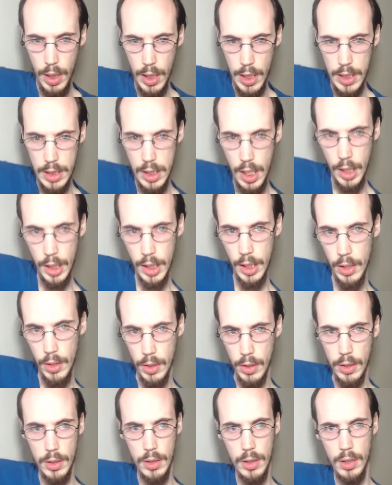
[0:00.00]
He's not
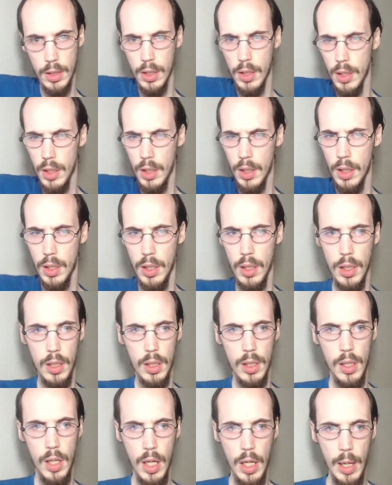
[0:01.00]
here.
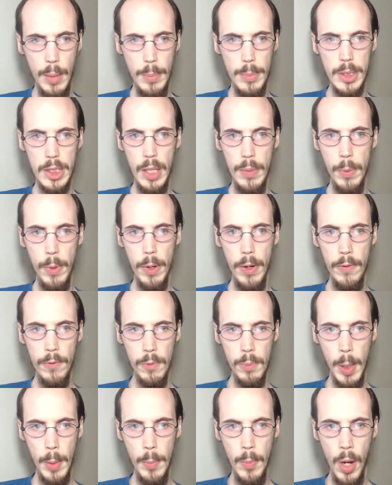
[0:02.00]
I'm separated
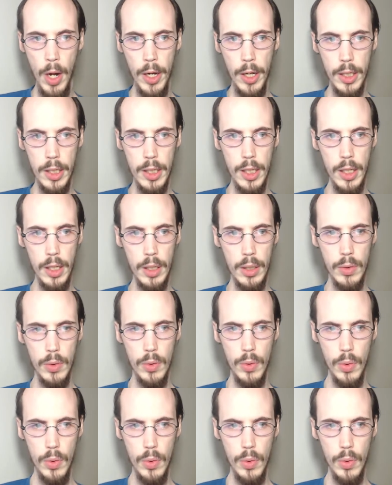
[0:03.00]
from my body again.